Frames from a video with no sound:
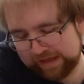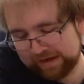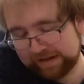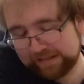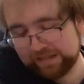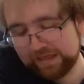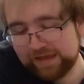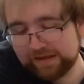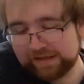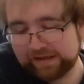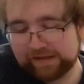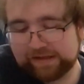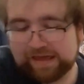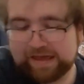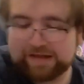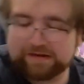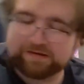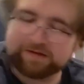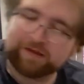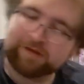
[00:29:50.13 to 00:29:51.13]
And I like
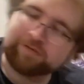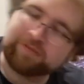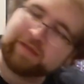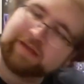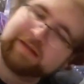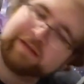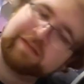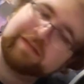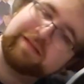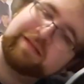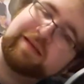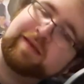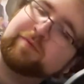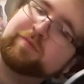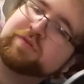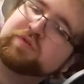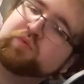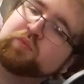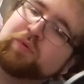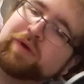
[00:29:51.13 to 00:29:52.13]
again, you know, that
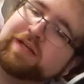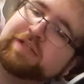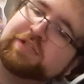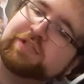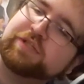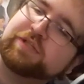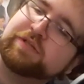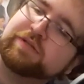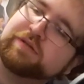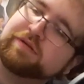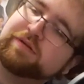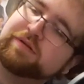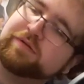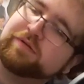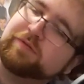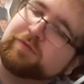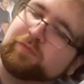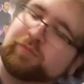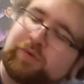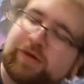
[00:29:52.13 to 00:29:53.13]
it was Rich
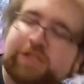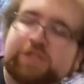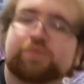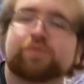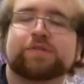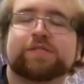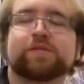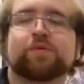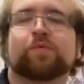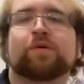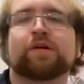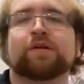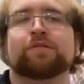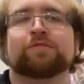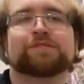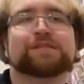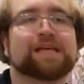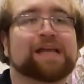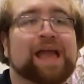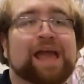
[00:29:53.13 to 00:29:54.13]
Rich was the one
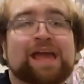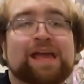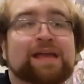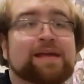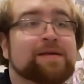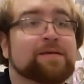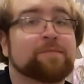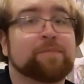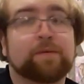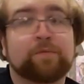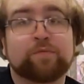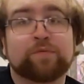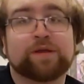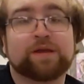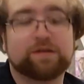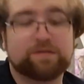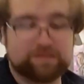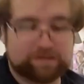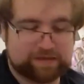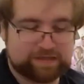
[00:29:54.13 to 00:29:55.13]
who was like, "Hey, maybe we
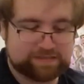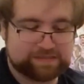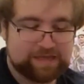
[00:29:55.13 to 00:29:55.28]
could do that."